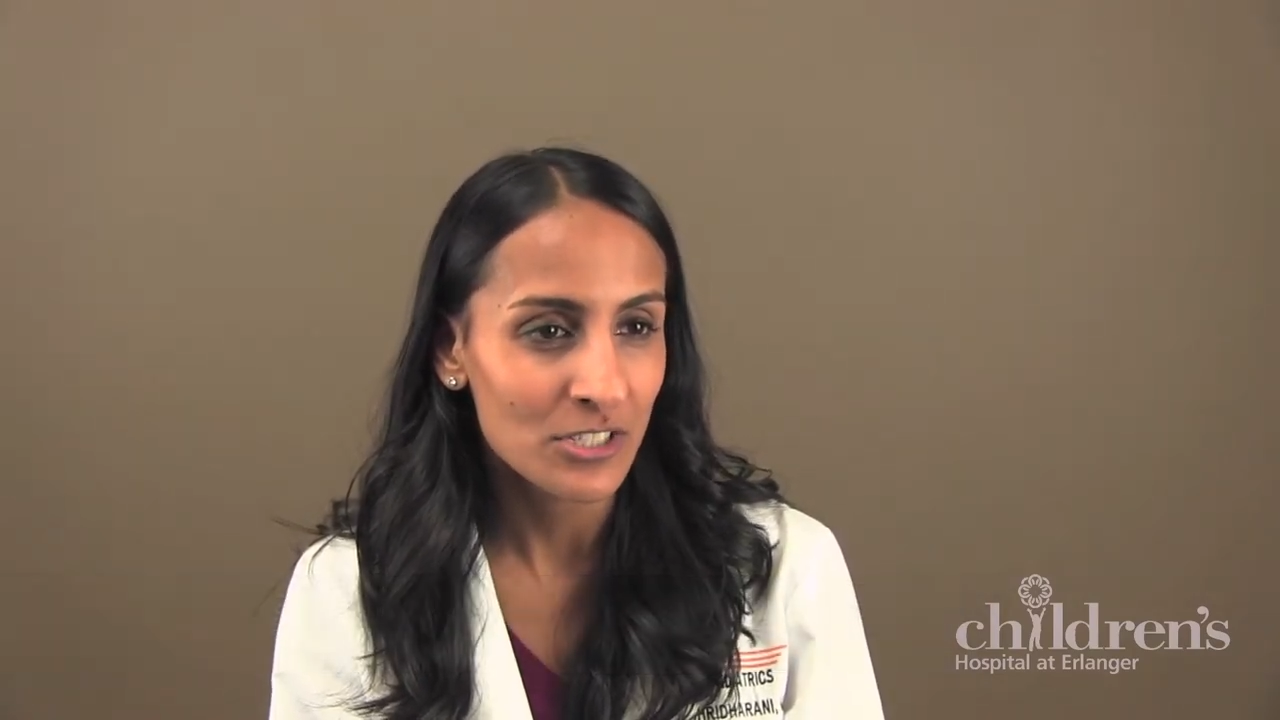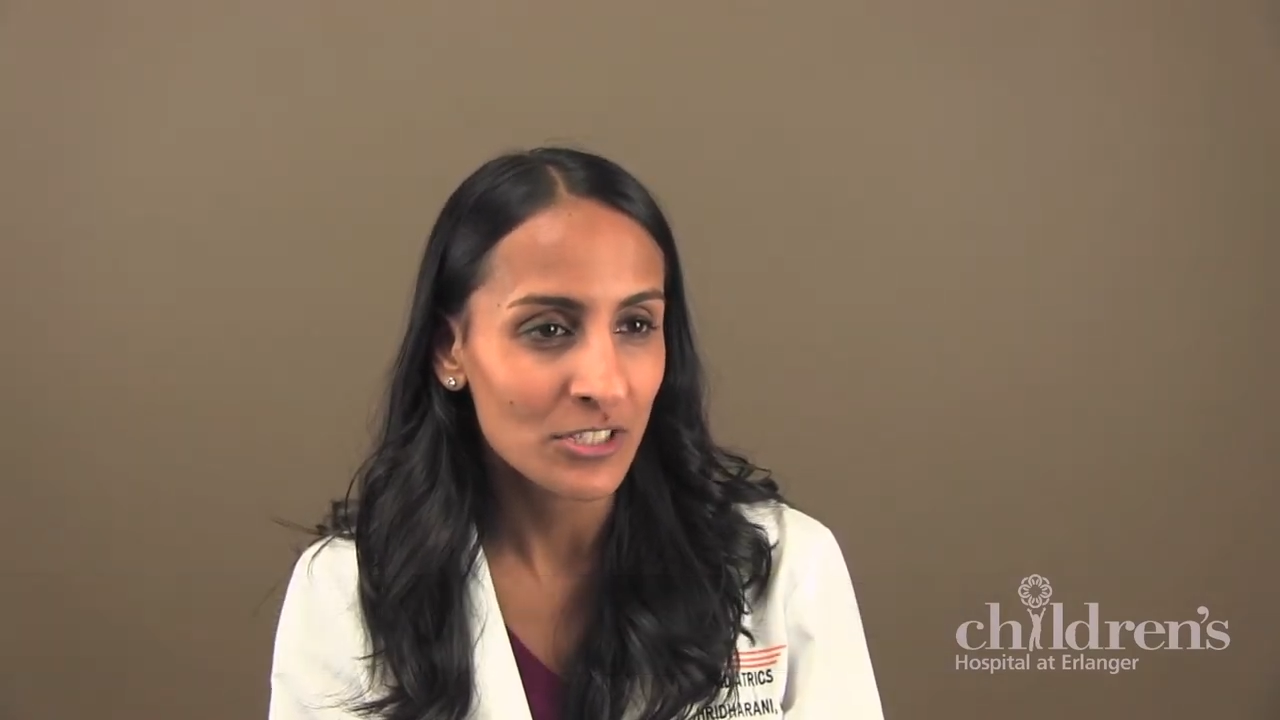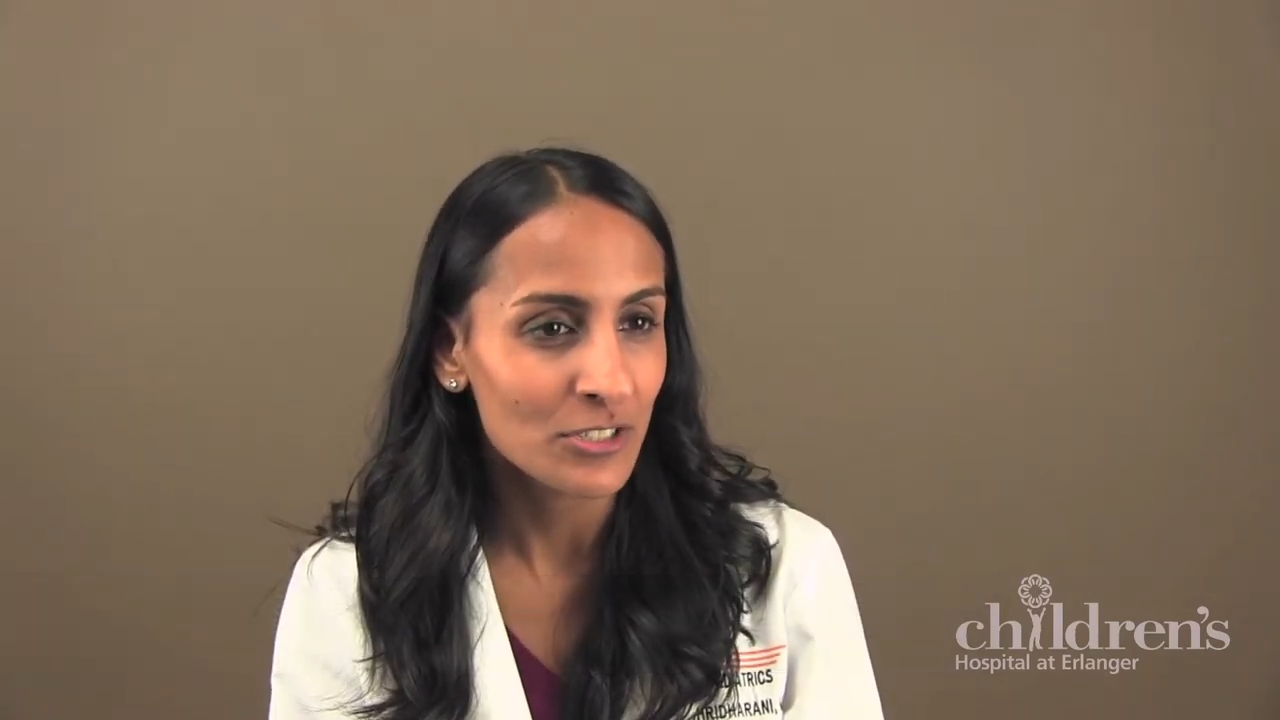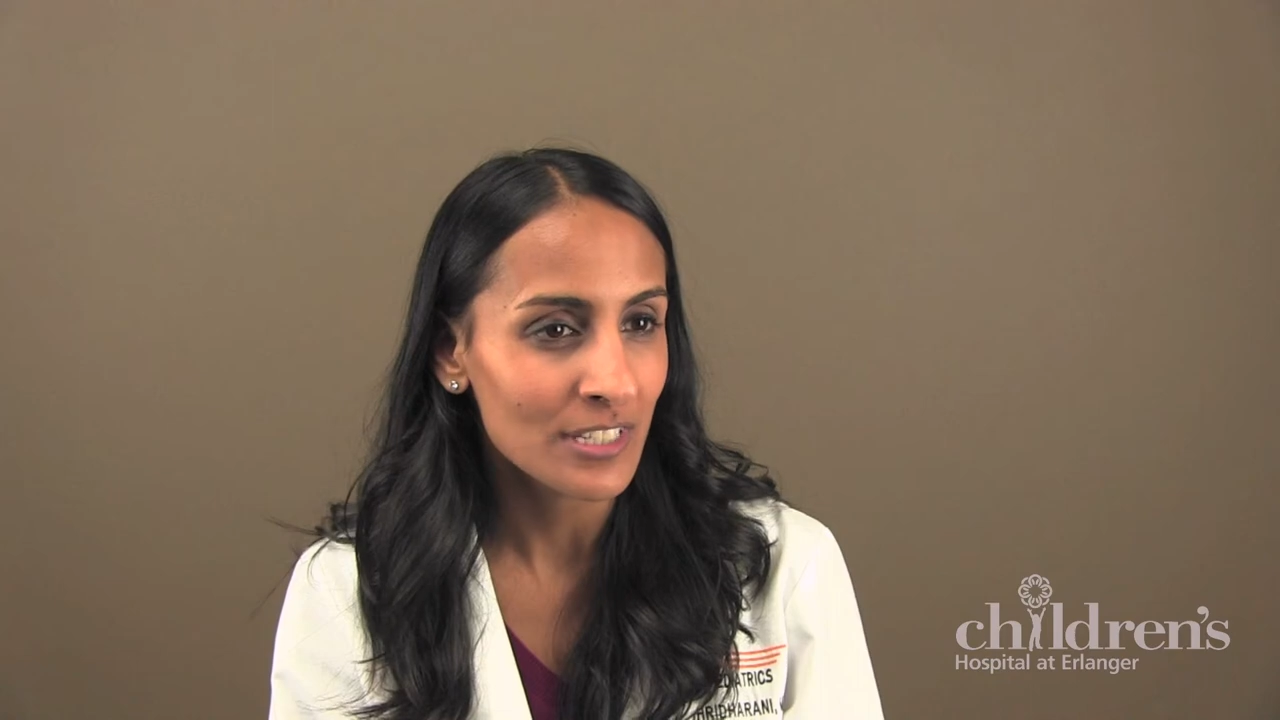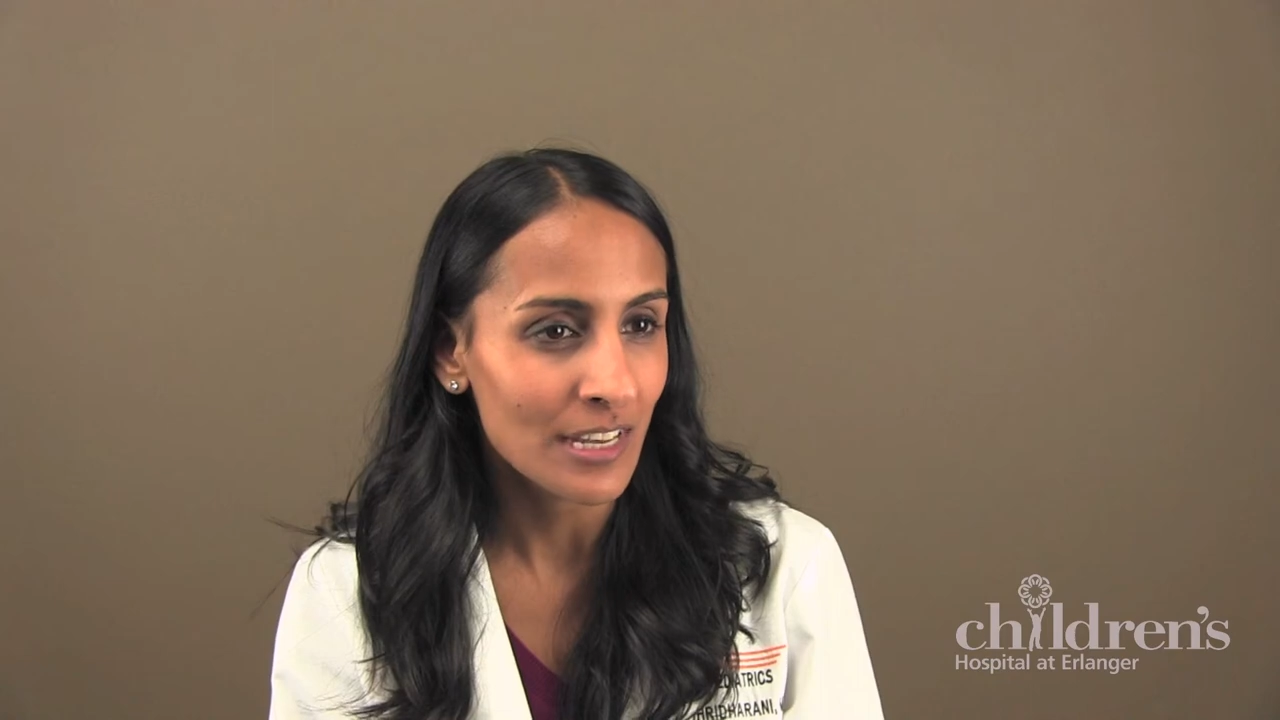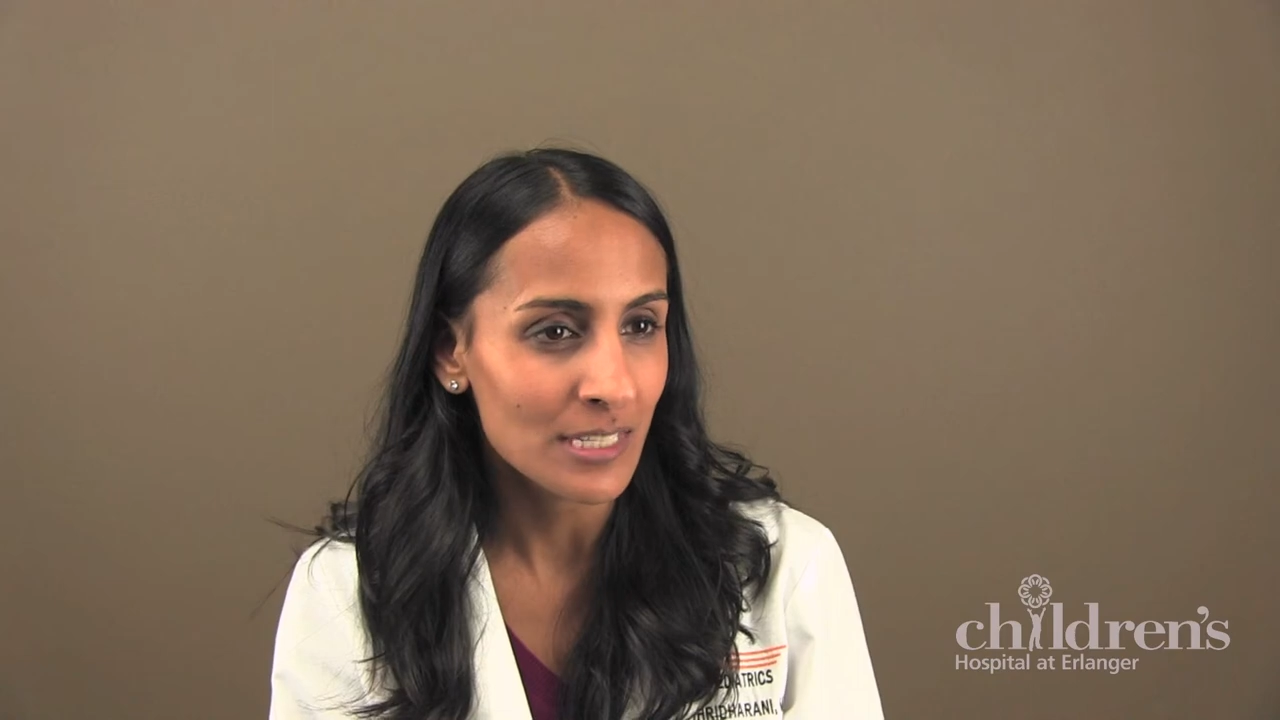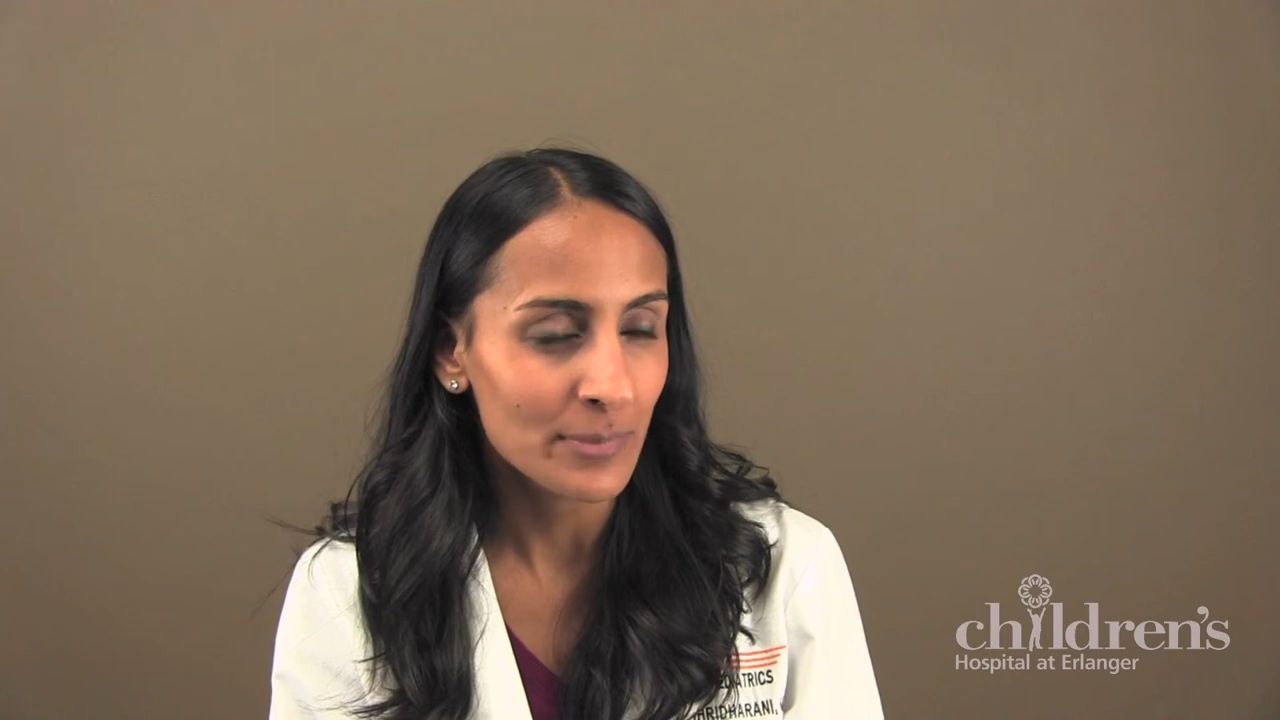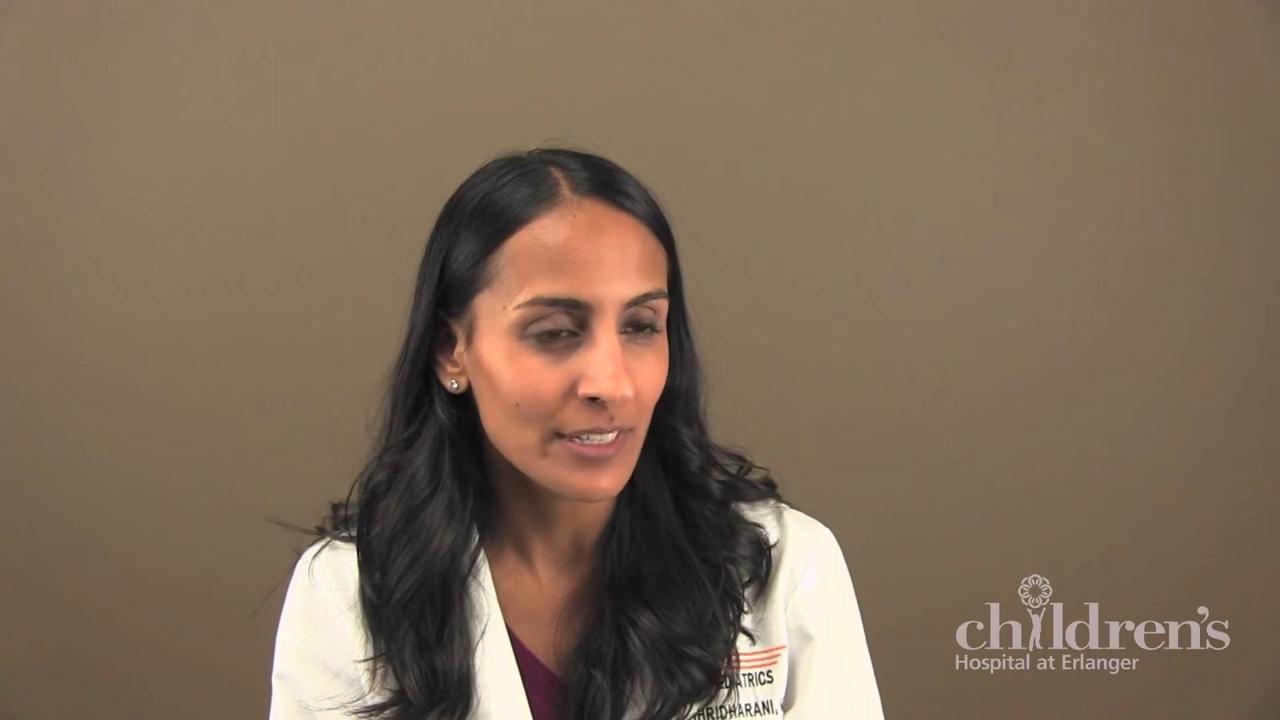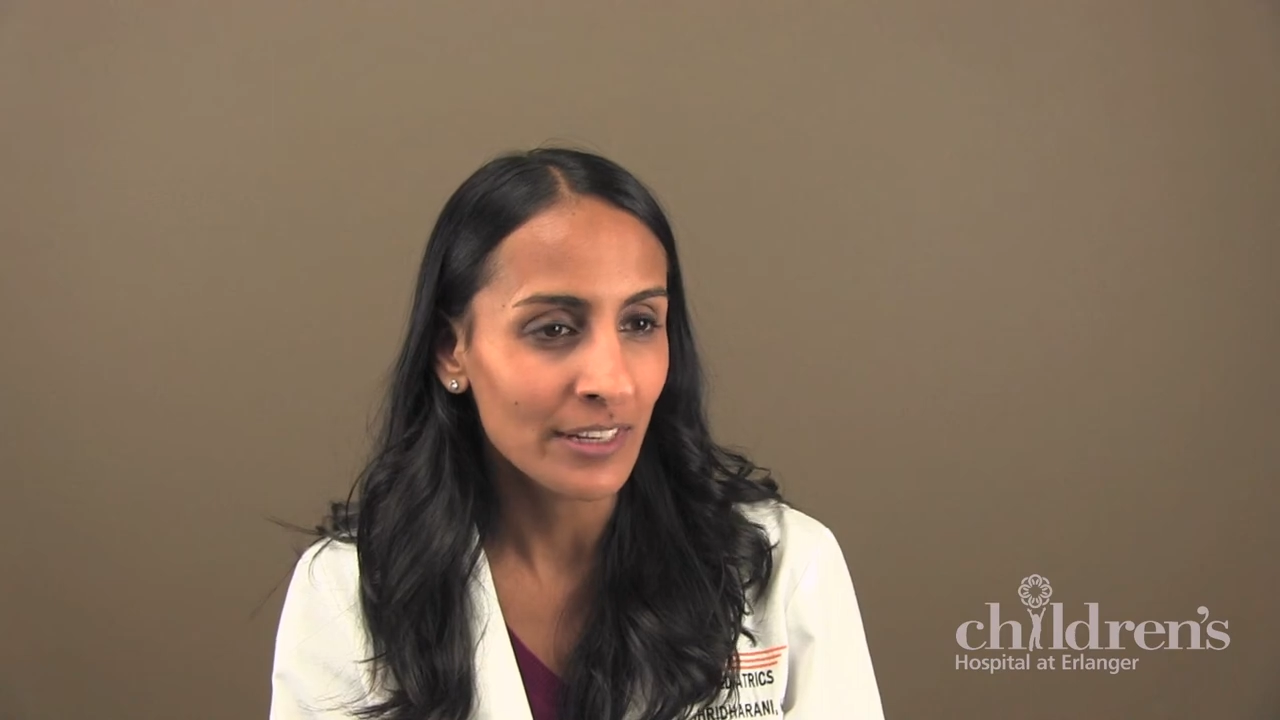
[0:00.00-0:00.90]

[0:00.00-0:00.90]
Children's Hospital